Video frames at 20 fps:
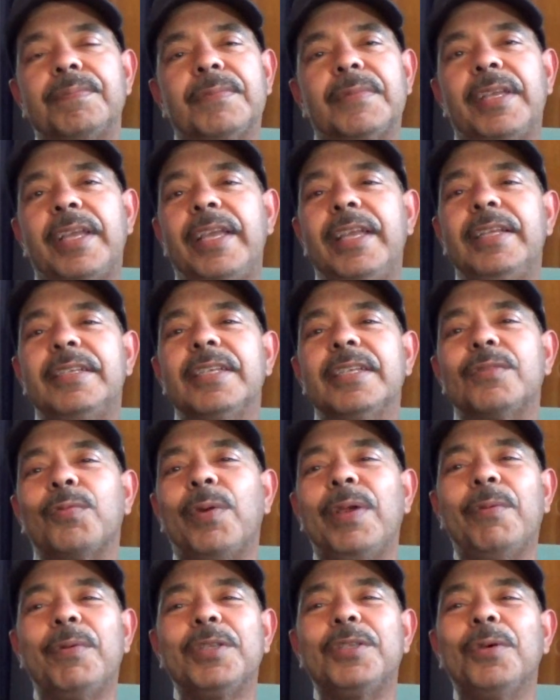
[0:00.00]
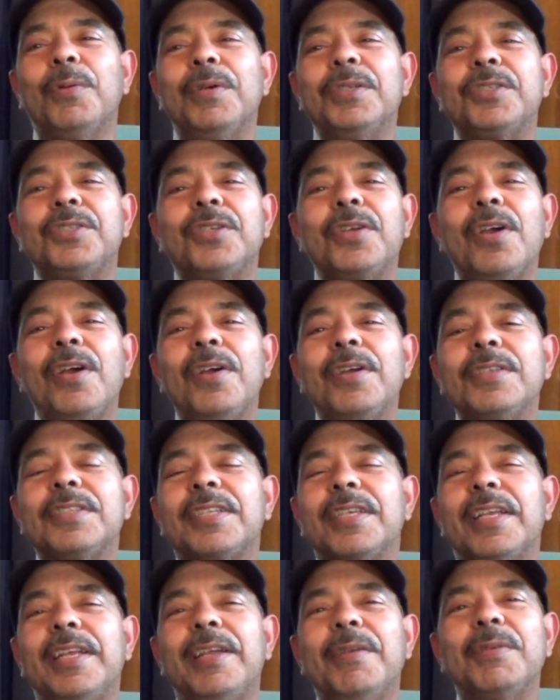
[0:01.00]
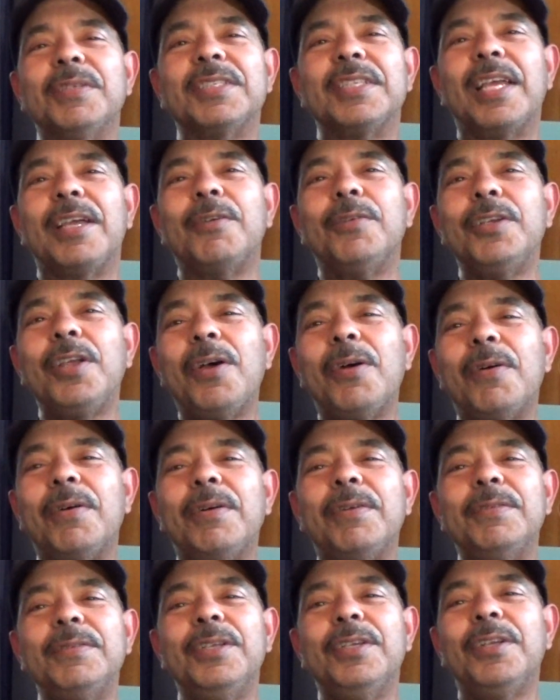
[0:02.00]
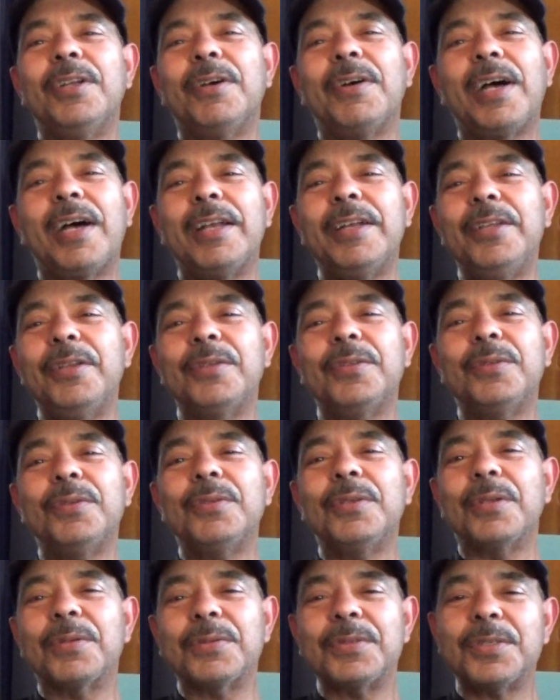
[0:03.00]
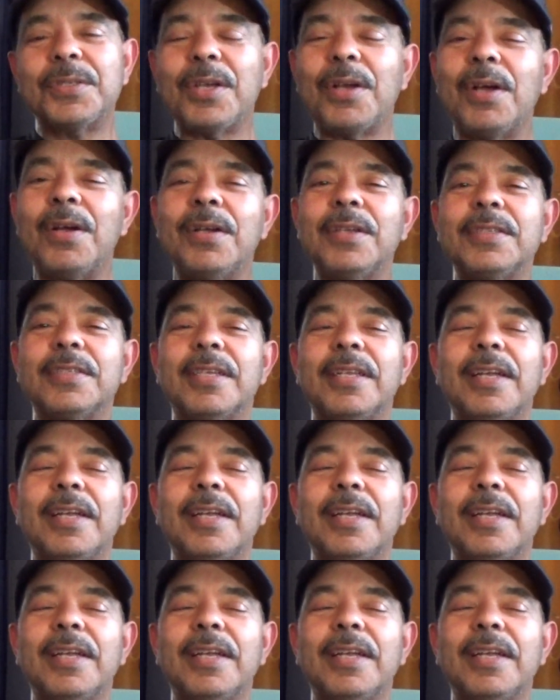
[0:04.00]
he just, we were doing shirts, and he was like, yo, you know, how do you do those shirts